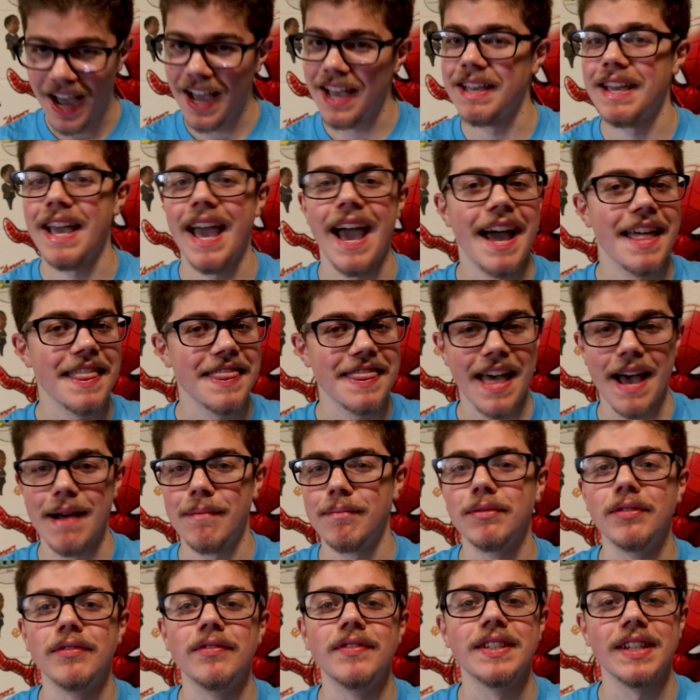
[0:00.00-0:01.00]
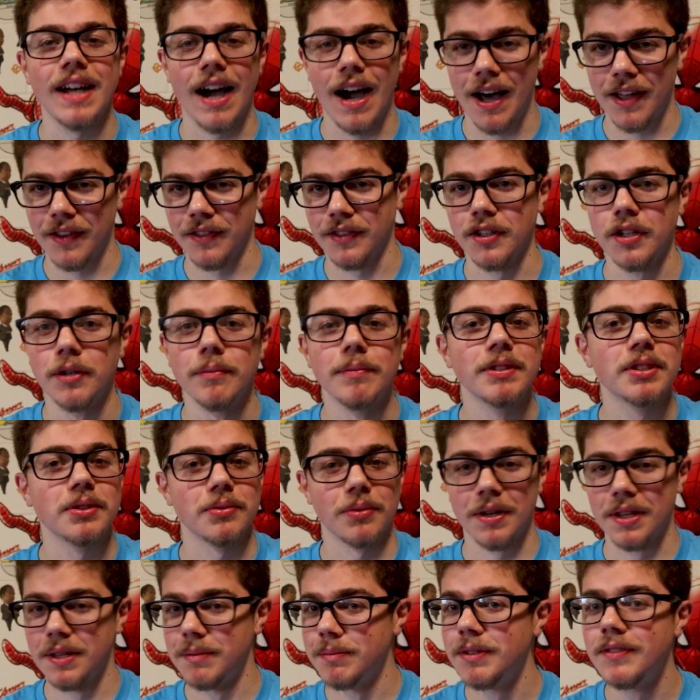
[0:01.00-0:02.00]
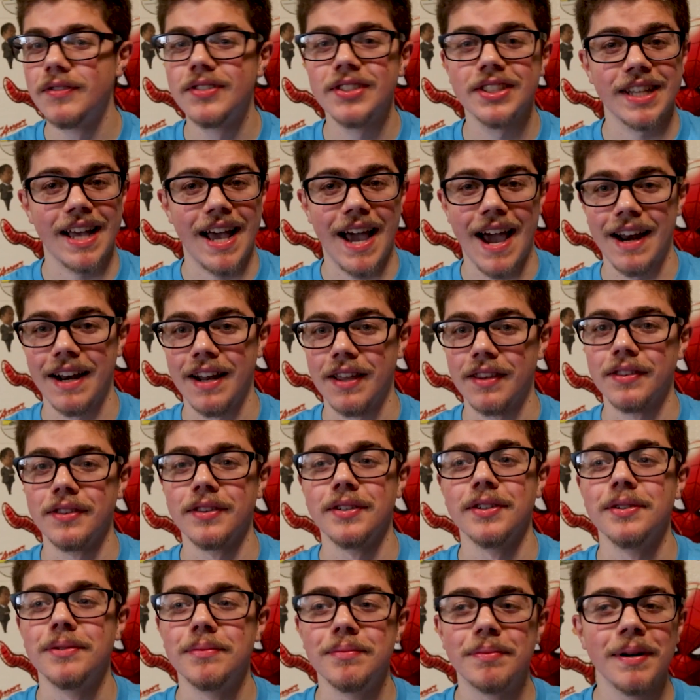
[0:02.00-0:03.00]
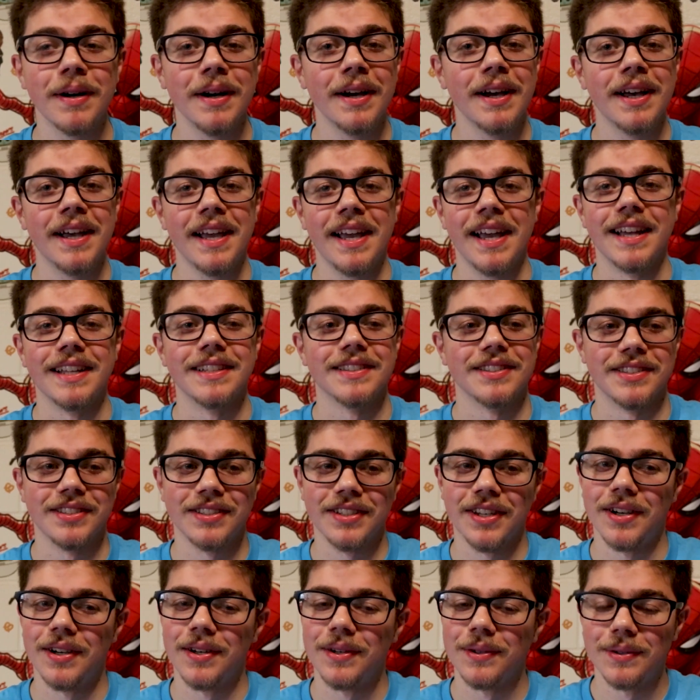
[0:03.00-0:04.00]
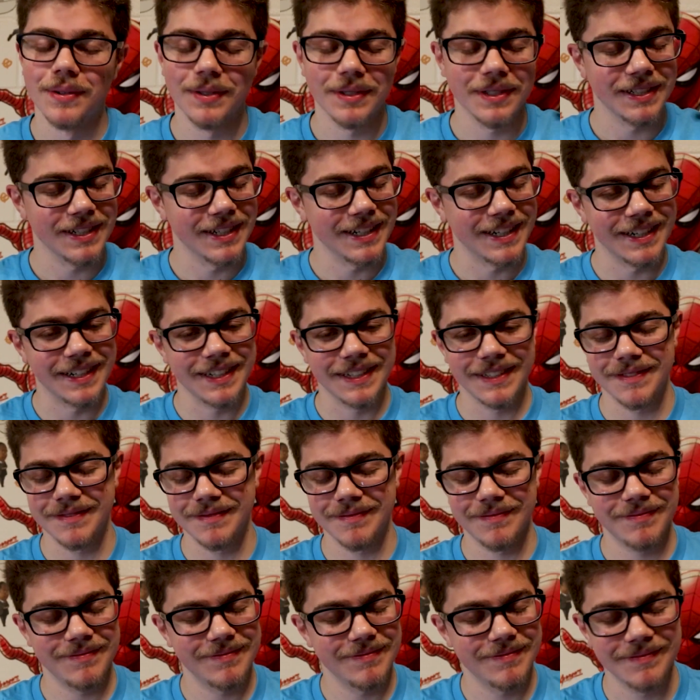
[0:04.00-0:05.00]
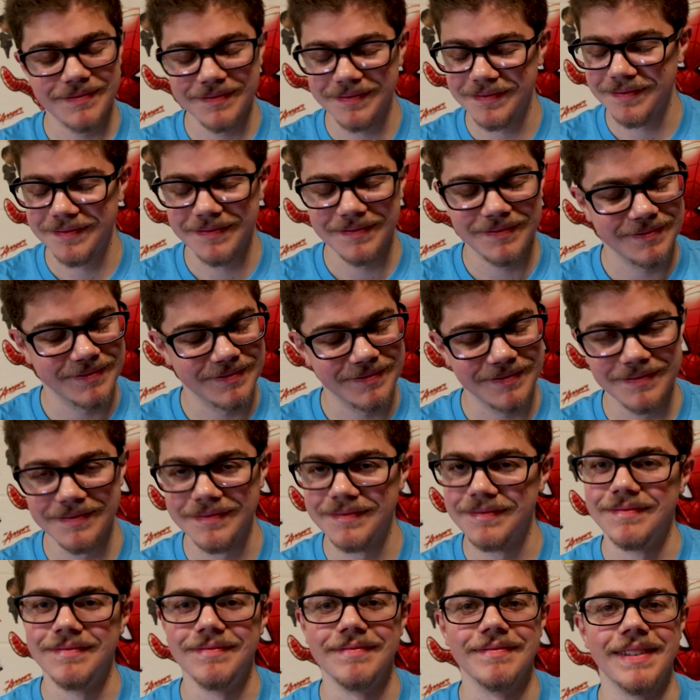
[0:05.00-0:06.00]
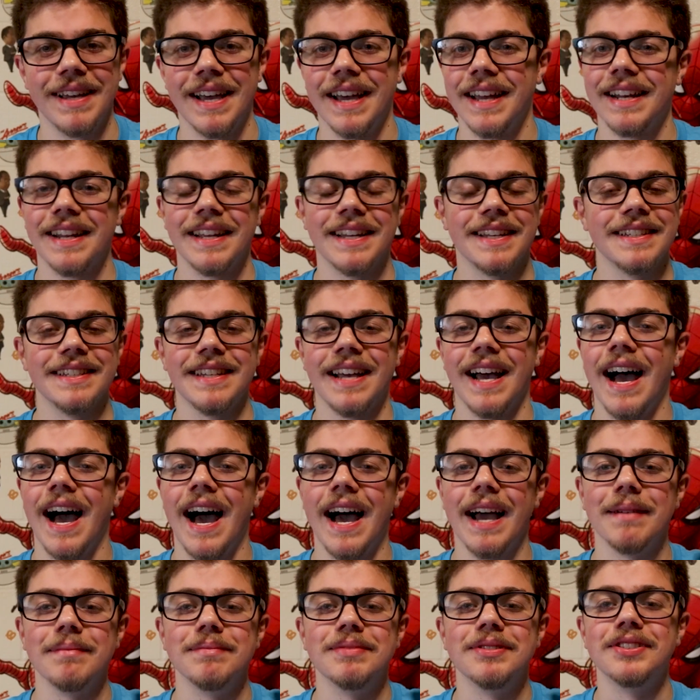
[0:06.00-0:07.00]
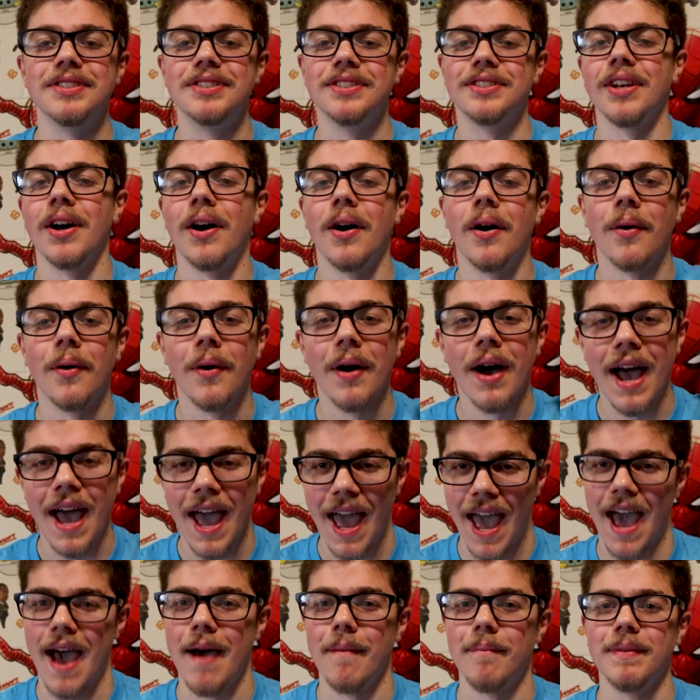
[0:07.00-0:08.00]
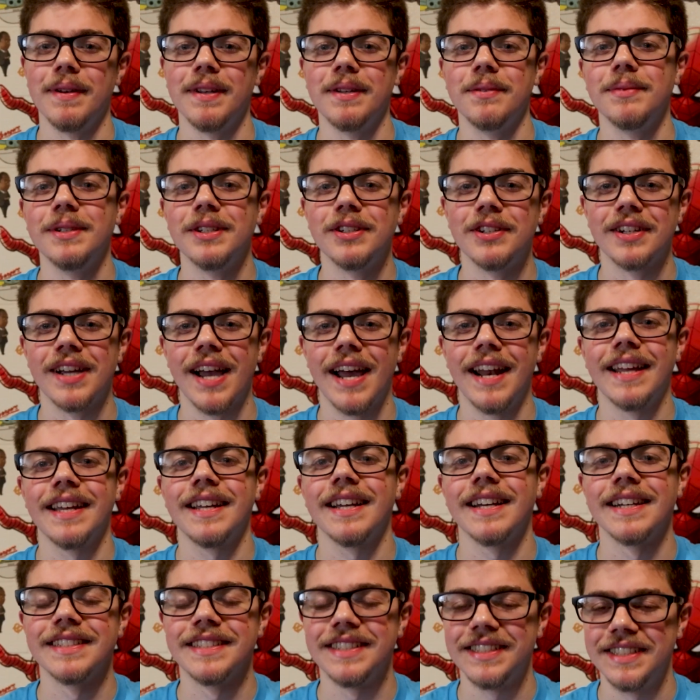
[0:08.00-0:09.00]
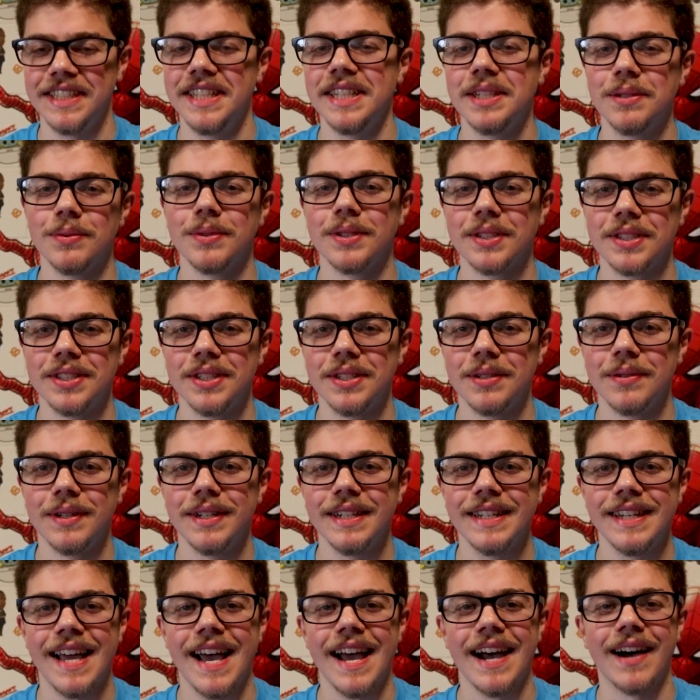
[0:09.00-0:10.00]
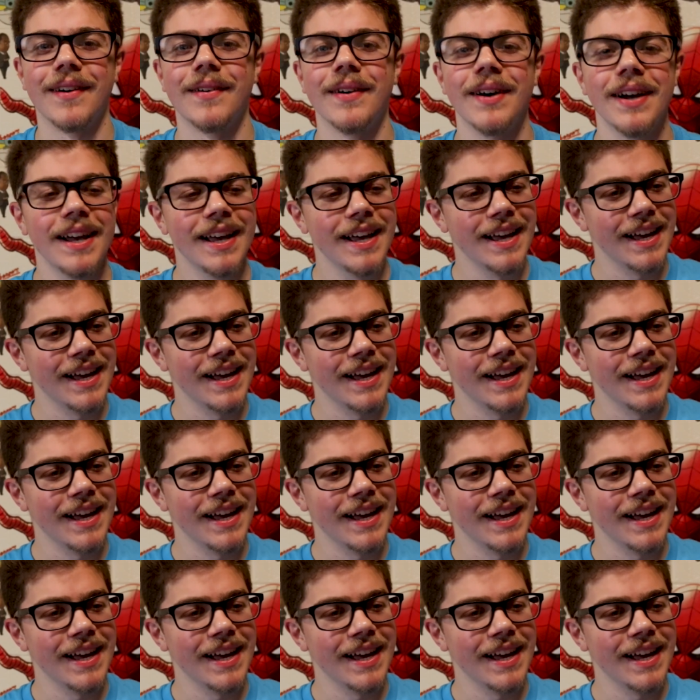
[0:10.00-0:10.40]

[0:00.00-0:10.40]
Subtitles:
I had that movie on loop. It's one of the movies I had on loop, and so man, yeah, I'm so happy we are getting a sequel to it now.